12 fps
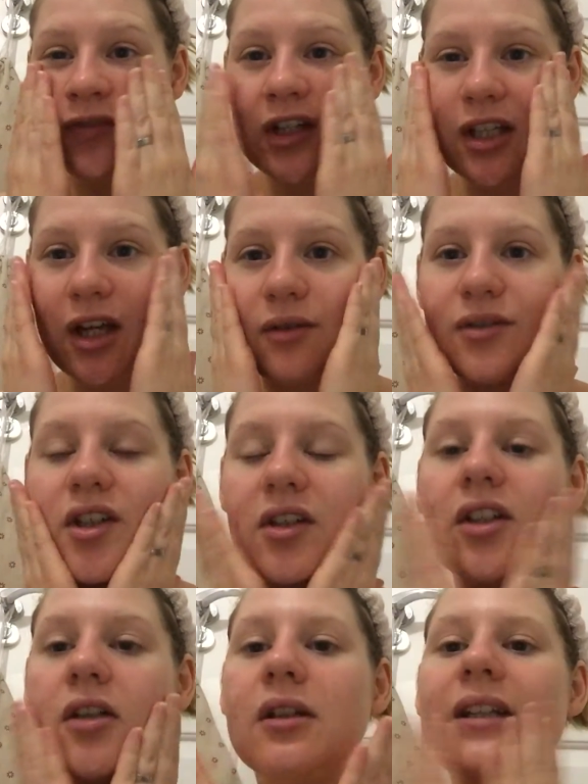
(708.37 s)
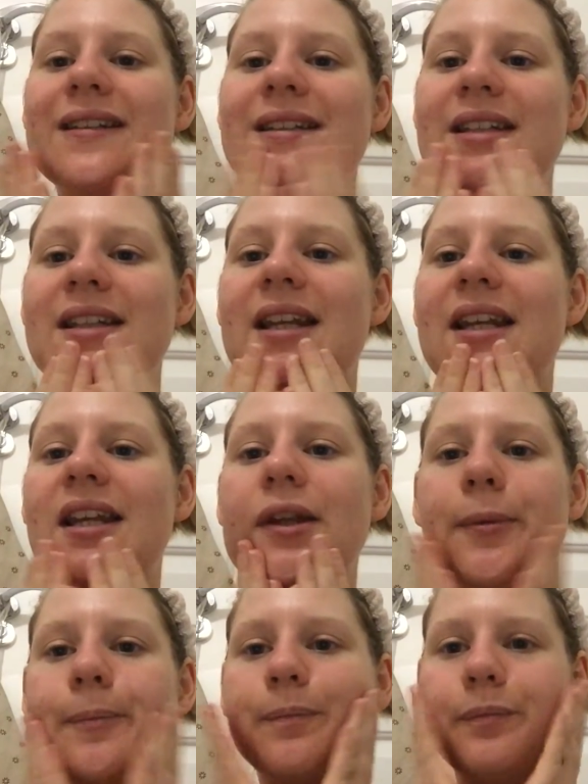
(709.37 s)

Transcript: videos so you could see